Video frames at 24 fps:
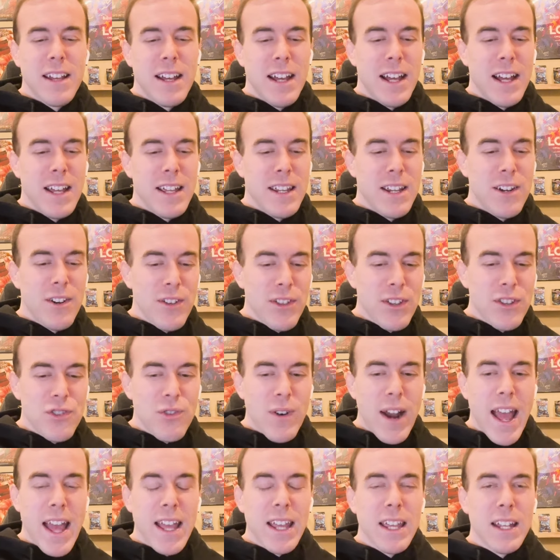uh, Year of the
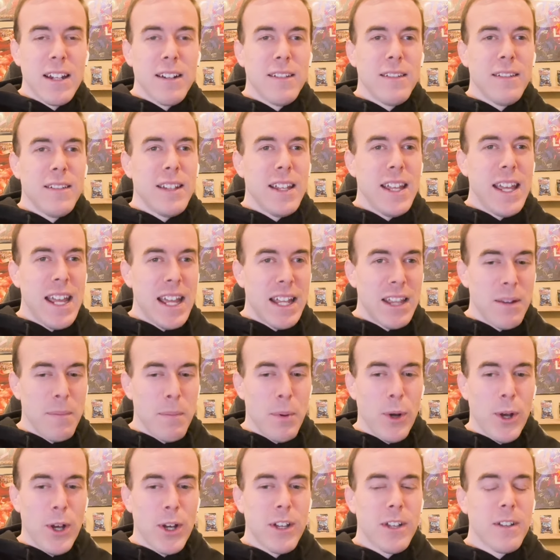Dragon and the
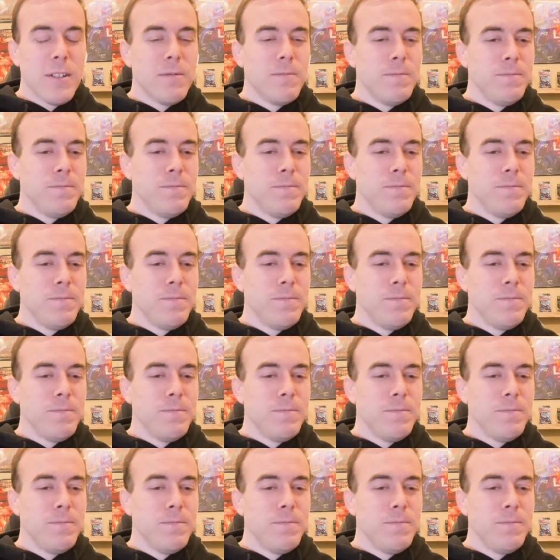book